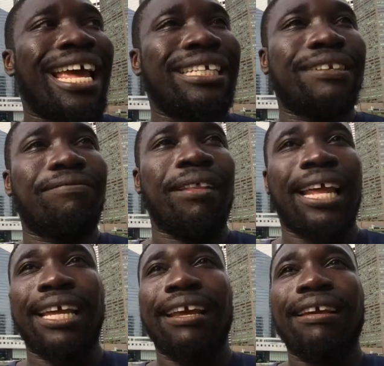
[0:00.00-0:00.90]
And just
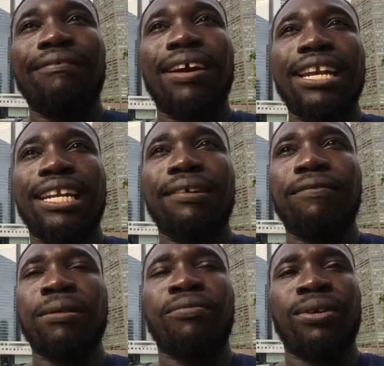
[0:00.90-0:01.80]
like find a
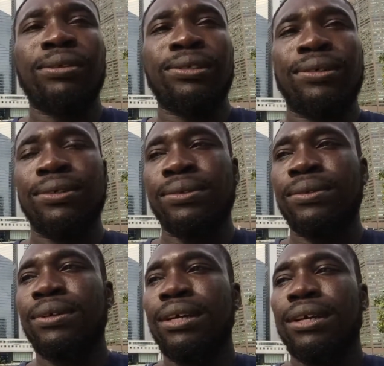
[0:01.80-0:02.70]
different approach
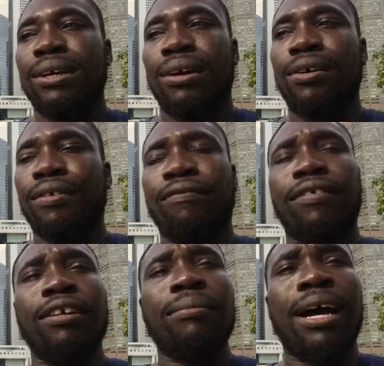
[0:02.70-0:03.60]
to all the
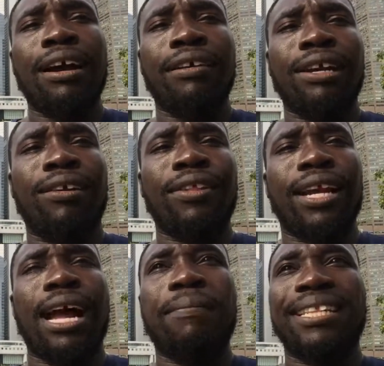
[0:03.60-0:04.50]
fear mongering, all
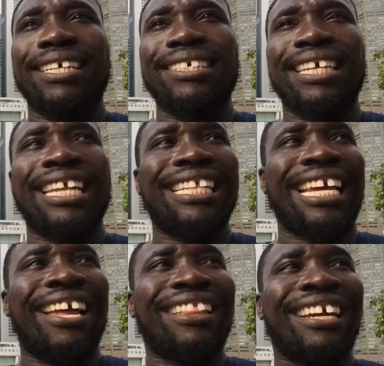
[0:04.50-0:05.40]
the competition that's out